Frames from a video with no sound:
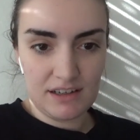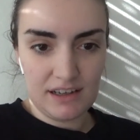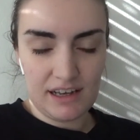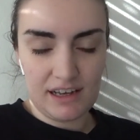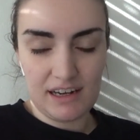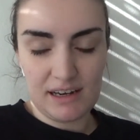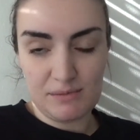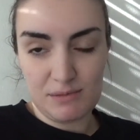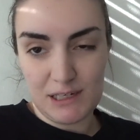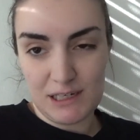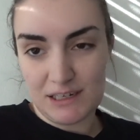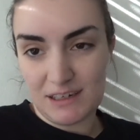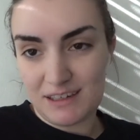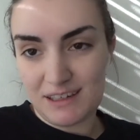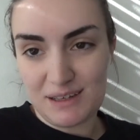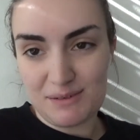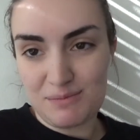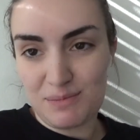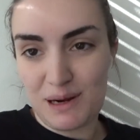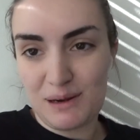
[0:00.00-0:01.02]
And I mean,
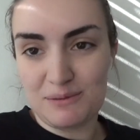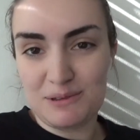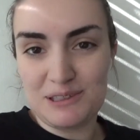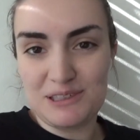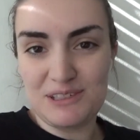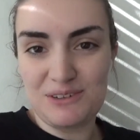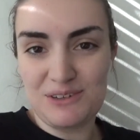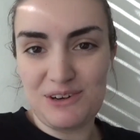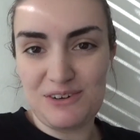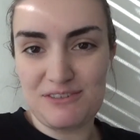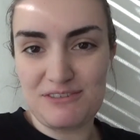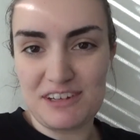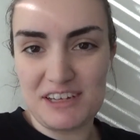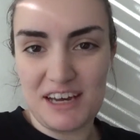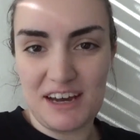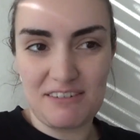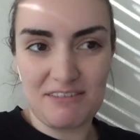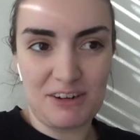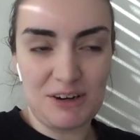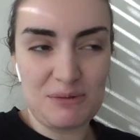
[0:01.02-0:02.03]
they probably do no fee
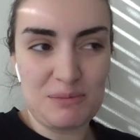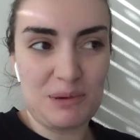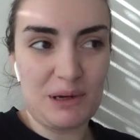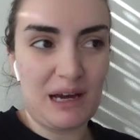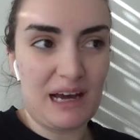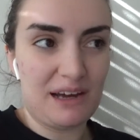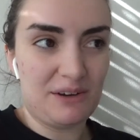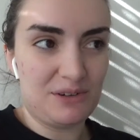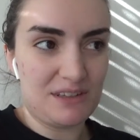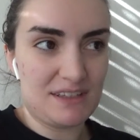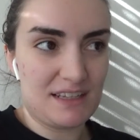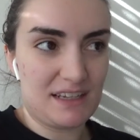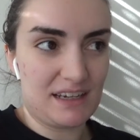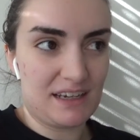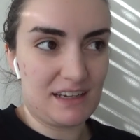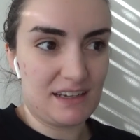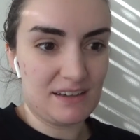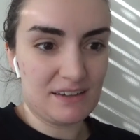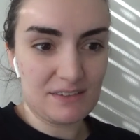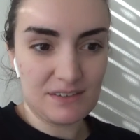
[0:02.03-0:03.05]
ever, but I was
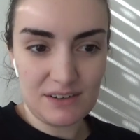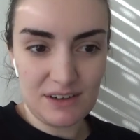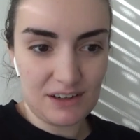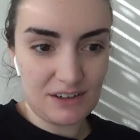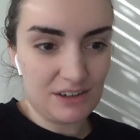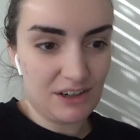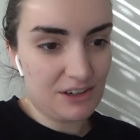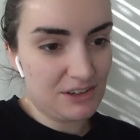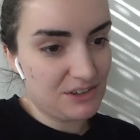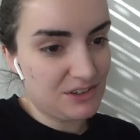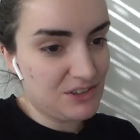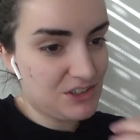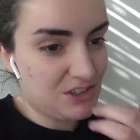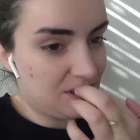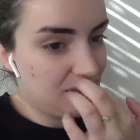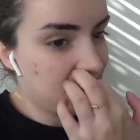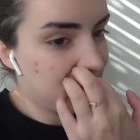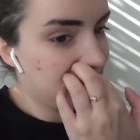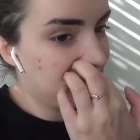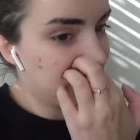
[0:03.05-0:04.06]
like, are, are you
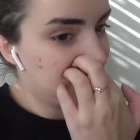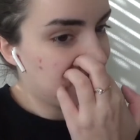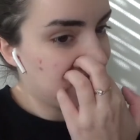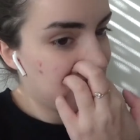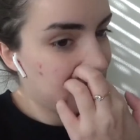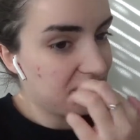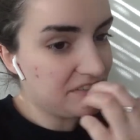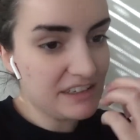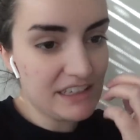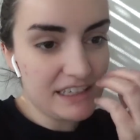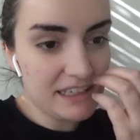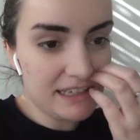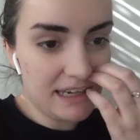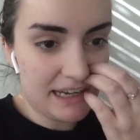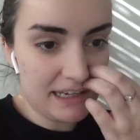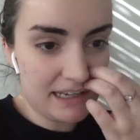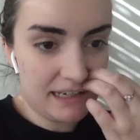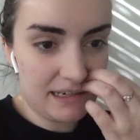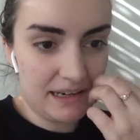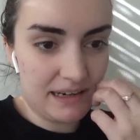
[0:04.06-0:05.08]
sure there's no fee? I
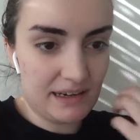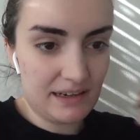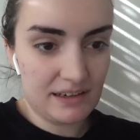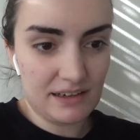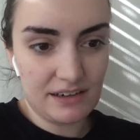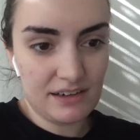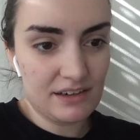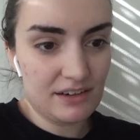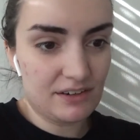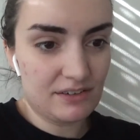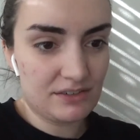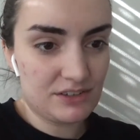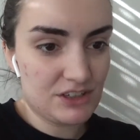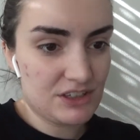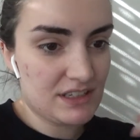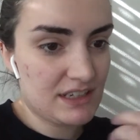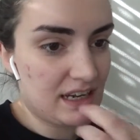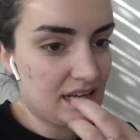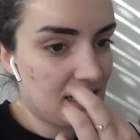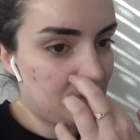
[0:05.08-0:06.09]
can, you know,
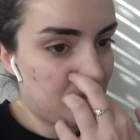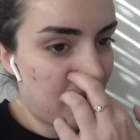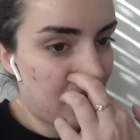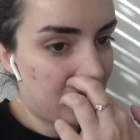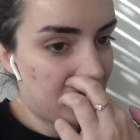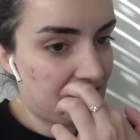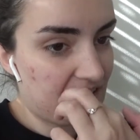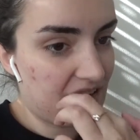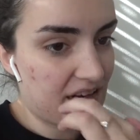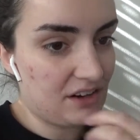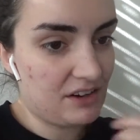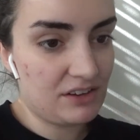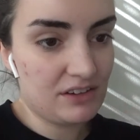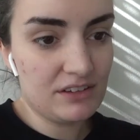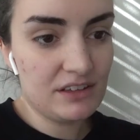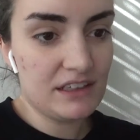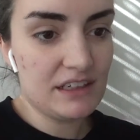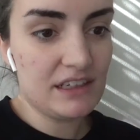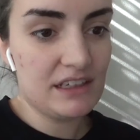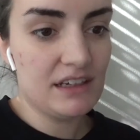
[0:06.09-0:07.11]
just take it back a day
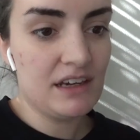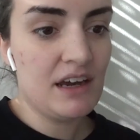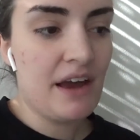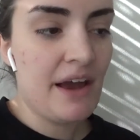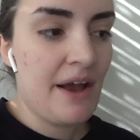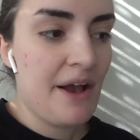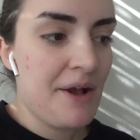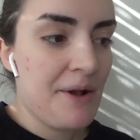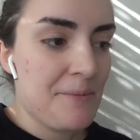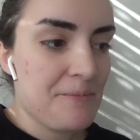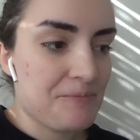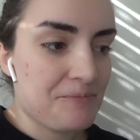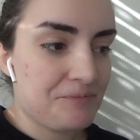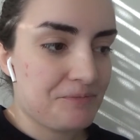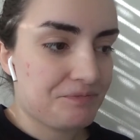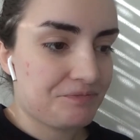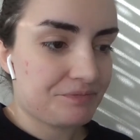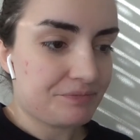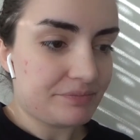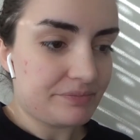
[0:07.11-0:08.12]
early.
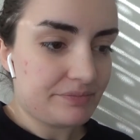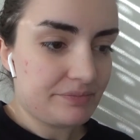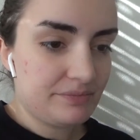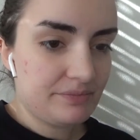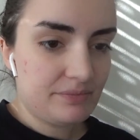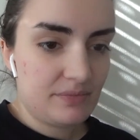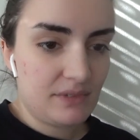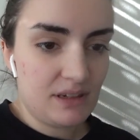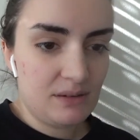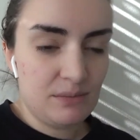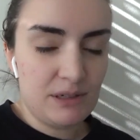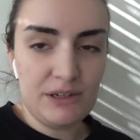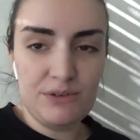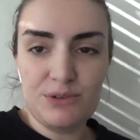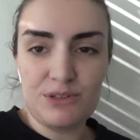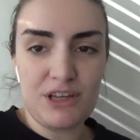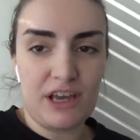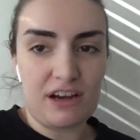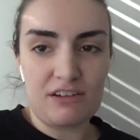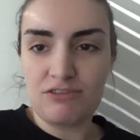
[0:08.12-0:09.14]
But he
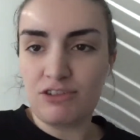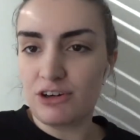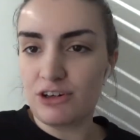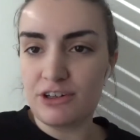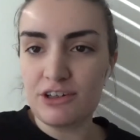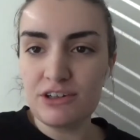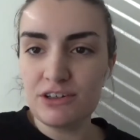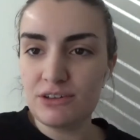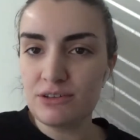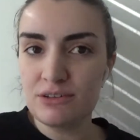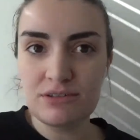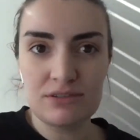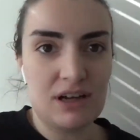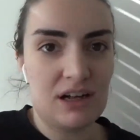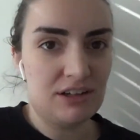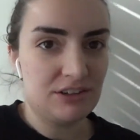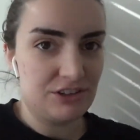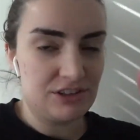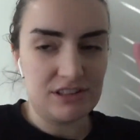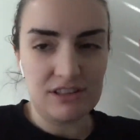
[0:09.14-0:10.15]
was like, for you,
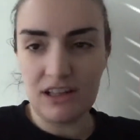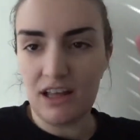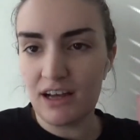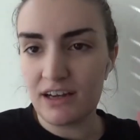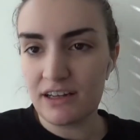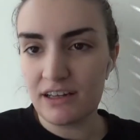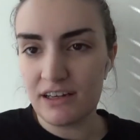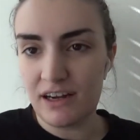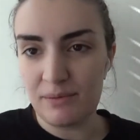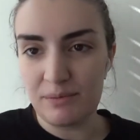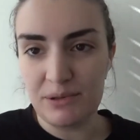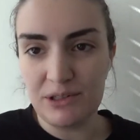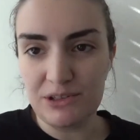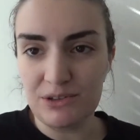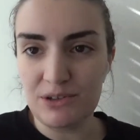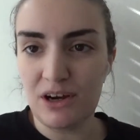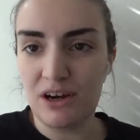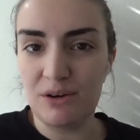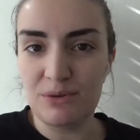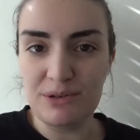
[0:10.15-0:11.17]
I'll just lock it up and you
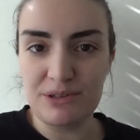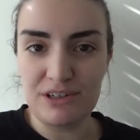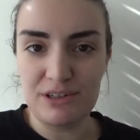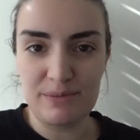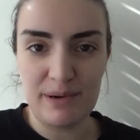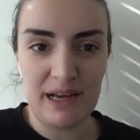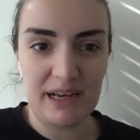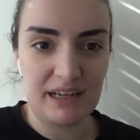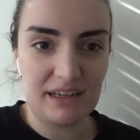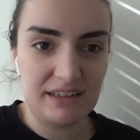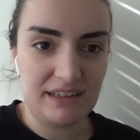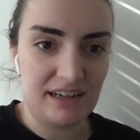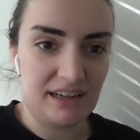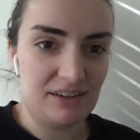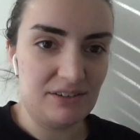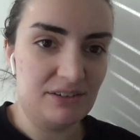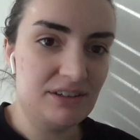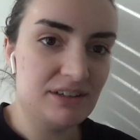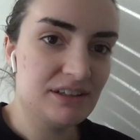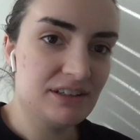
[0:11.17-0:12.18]
call when you're back in
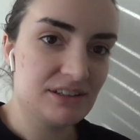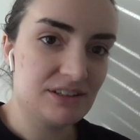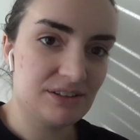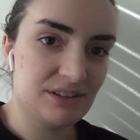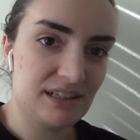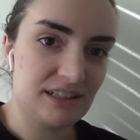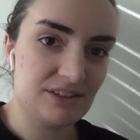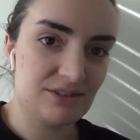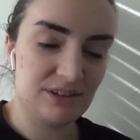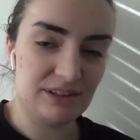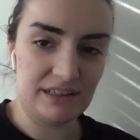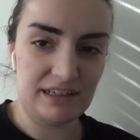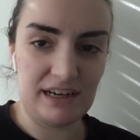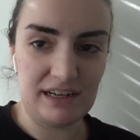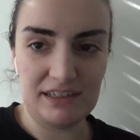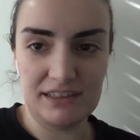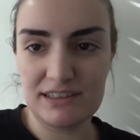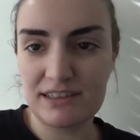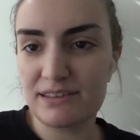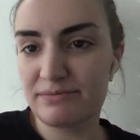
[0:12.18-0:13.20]
town. So that's really
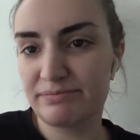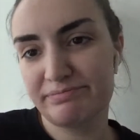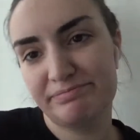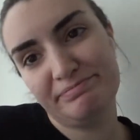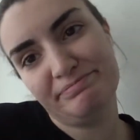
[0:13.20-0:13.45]
nice.